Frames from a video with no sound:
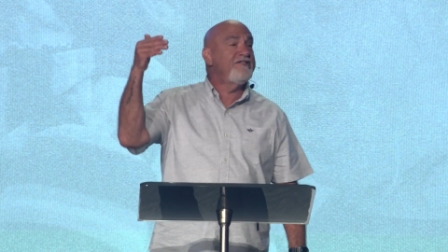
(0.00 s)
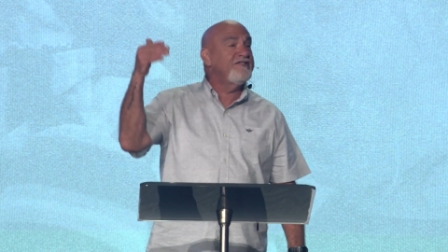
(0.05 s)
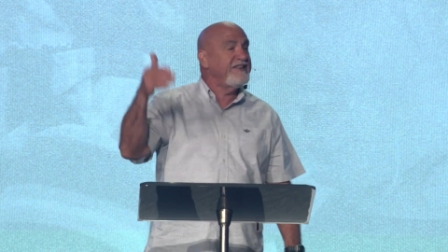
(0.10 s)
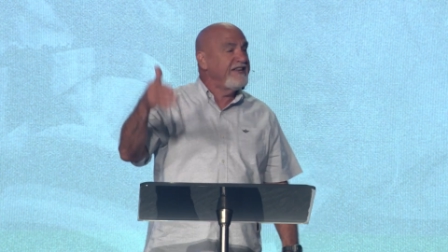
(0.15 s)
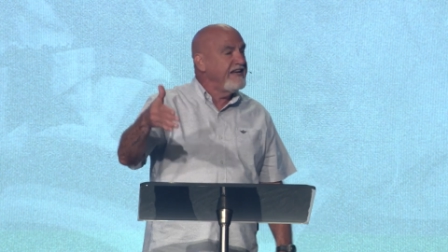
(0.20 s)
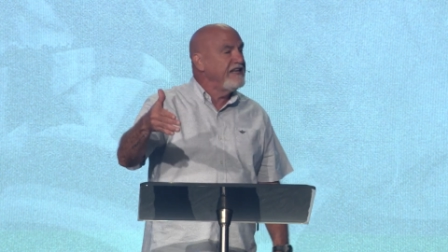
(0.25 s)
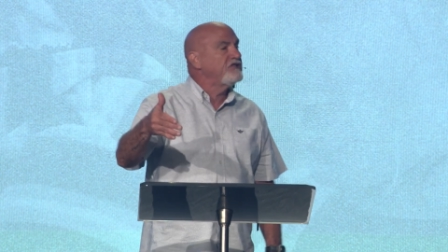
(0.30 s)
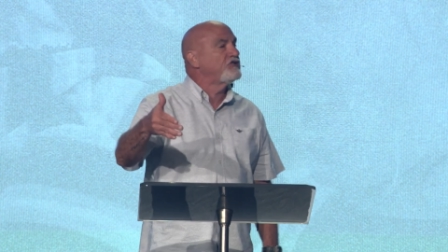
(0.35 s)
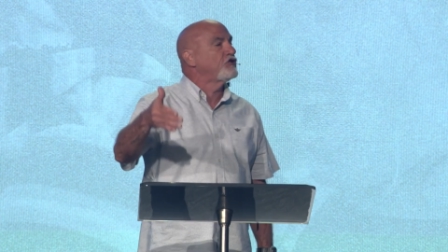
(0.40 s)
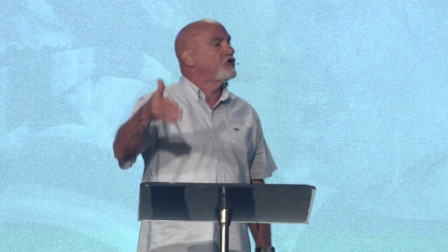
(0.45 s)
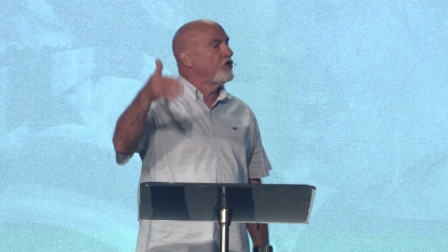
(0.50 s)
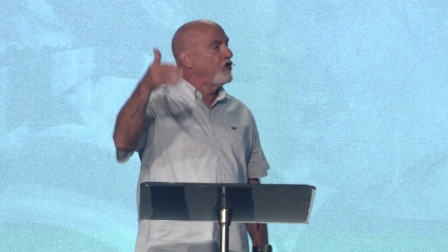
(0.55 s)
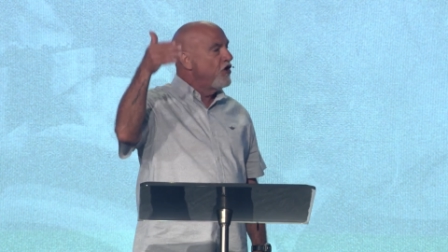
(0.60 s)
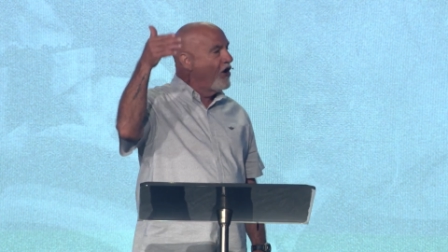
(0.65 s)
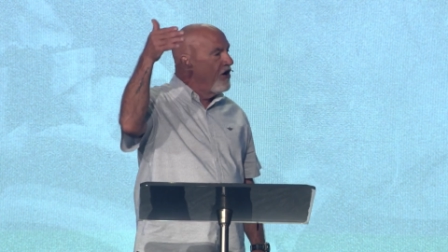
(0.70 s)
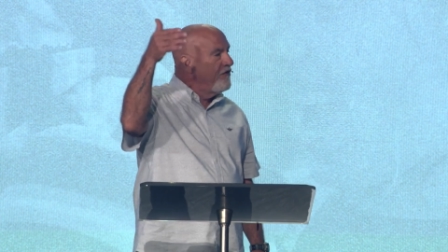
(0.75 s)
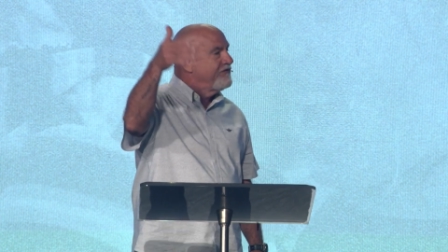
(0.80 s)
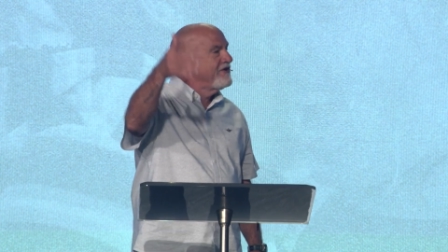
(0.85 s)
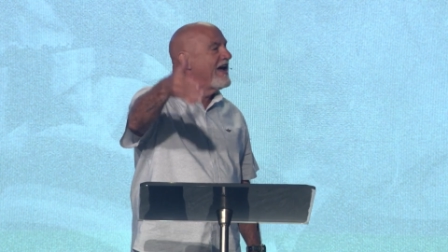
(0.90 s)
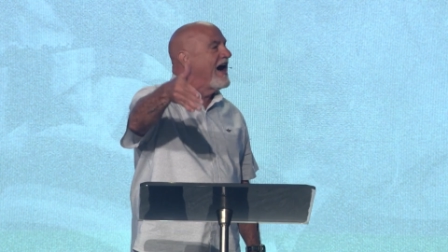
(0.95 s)
teacher
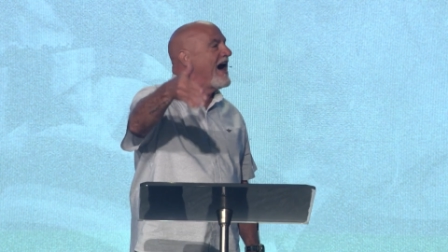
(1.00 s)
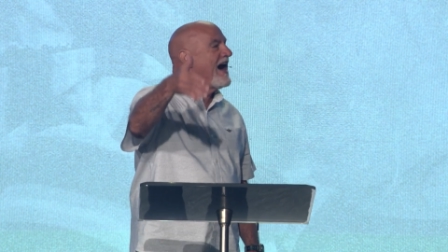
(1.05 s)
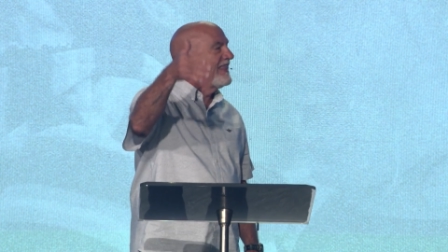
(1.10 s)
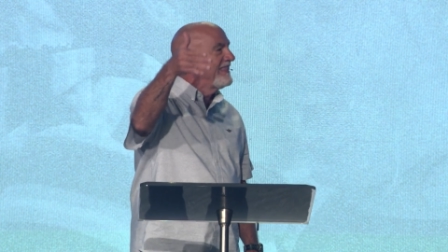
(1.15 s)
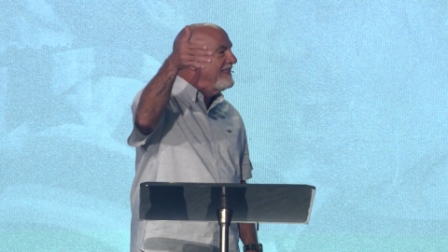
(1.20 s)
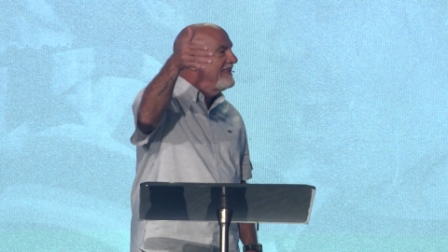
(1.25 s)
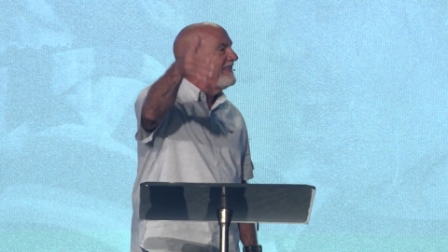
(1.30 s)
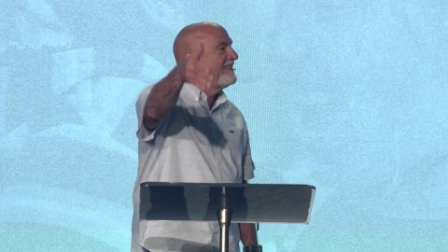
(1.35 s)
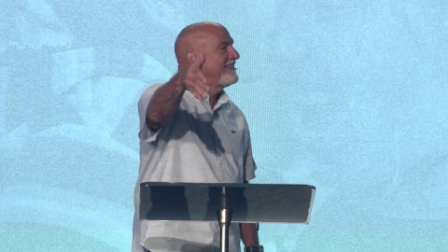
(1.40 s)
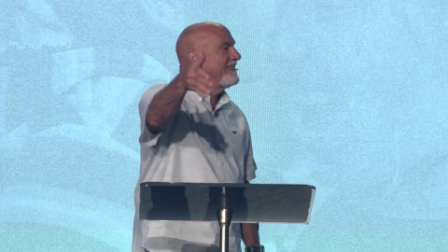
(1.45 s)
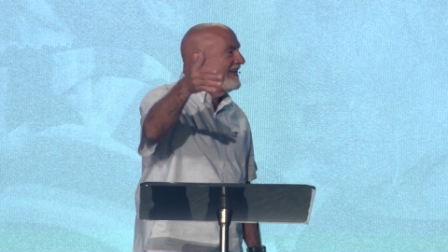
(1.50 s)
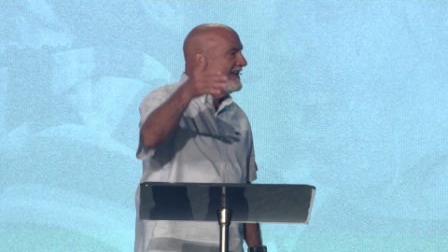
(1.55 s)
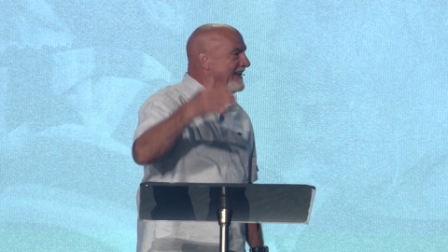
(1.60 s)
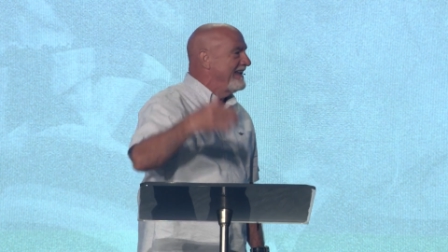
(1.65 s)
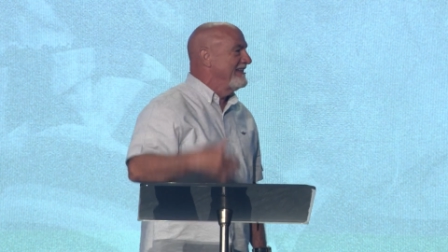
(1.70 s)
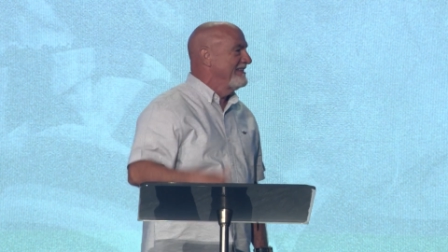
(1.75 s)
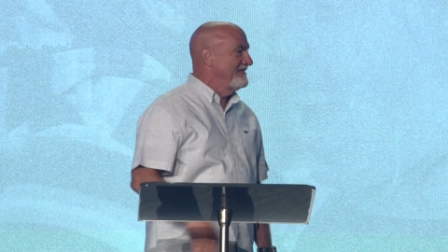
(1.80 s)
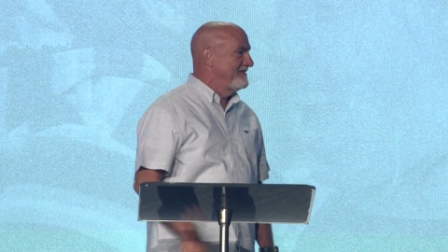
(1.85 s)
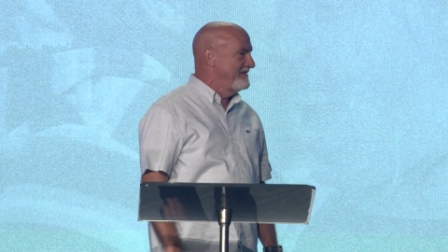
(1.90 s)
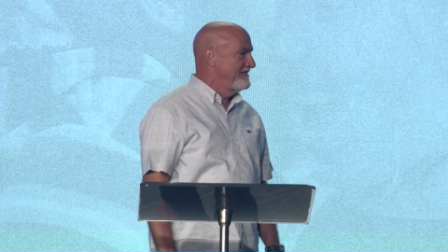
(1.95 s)
of godly
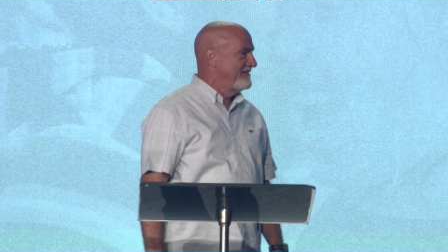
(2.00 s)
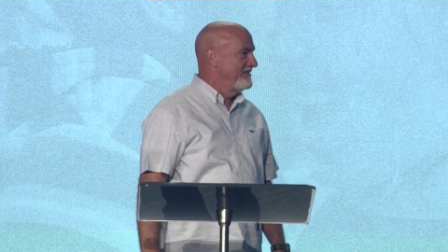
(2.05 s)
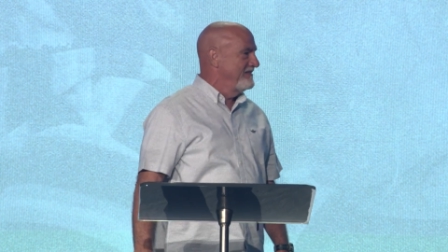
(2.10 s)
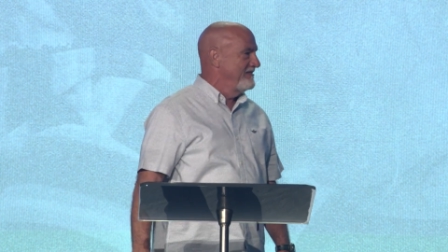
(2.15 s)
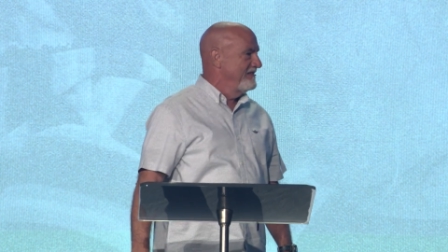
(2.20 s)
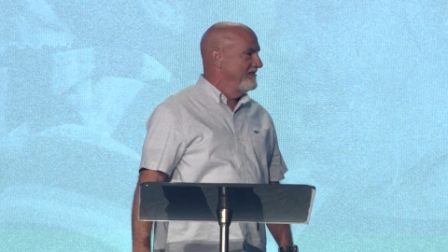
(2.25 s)
things.